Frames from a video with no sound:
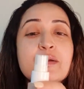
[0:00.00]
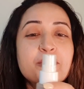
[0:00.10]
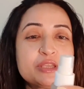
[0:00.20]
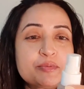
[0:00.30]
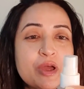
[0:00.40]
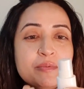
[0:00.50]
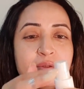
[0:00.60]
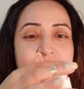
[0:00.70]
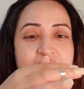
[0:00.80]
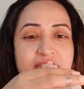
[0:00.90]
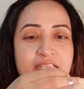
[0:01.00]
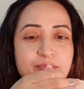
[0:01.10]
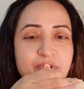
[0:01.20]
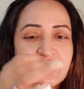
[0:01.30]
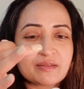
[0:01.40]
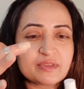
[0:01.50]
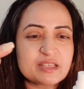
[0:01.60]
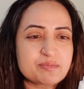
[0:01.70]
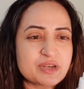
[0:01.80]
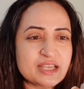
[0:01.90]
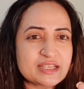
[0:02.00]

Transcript: But the problem is the spray. The spray